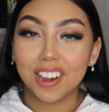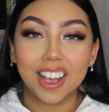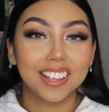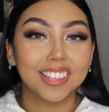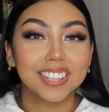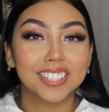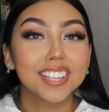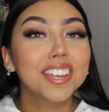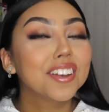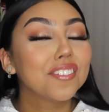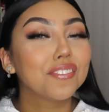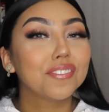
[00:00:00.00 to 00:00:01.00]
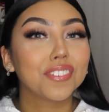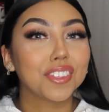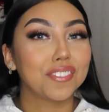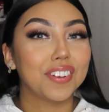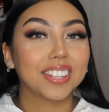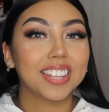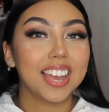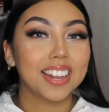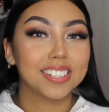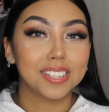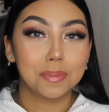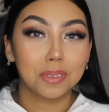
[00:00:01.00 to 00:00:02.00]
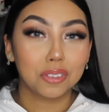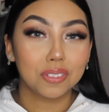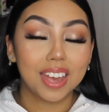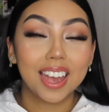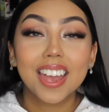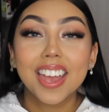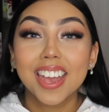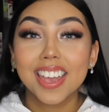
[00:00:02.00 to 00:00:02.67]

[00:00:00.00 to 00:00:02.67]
Alex for the fact that he had to see me through that.